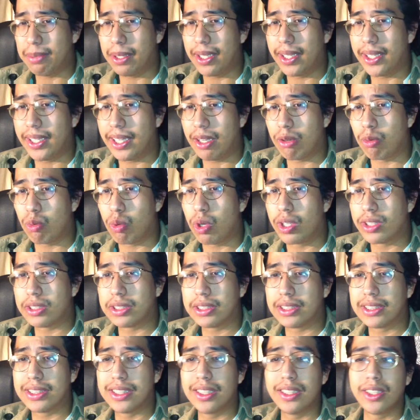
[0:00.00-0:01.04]
playing at
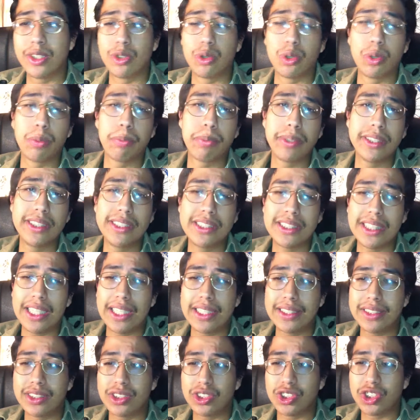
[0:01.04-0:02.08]
once the silly groupies
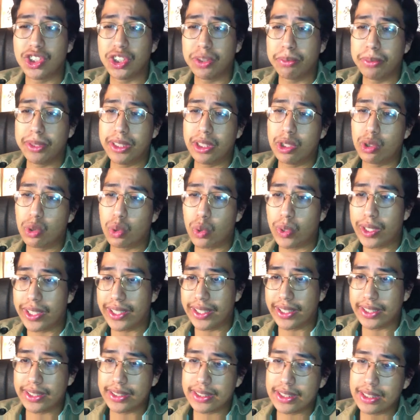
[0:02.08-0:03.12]
as Jimmy
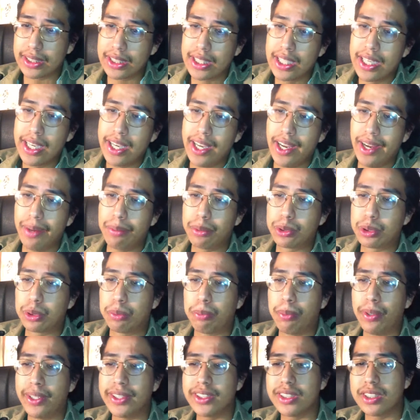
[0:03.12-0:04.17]
Cricket, able
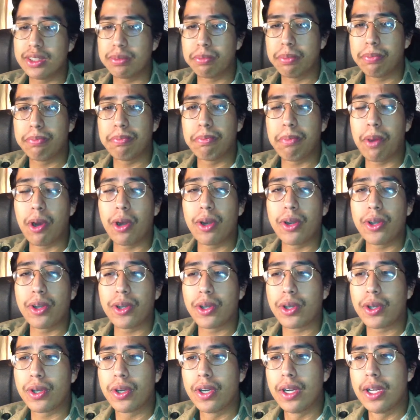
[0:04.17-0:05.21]
to praise his
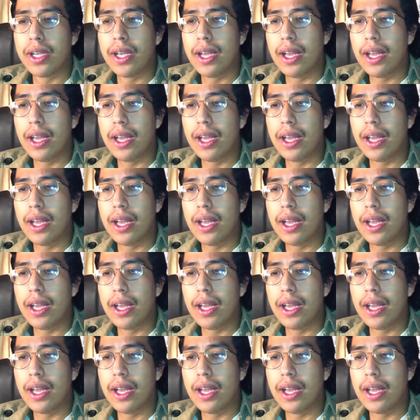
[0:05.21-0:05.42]
partner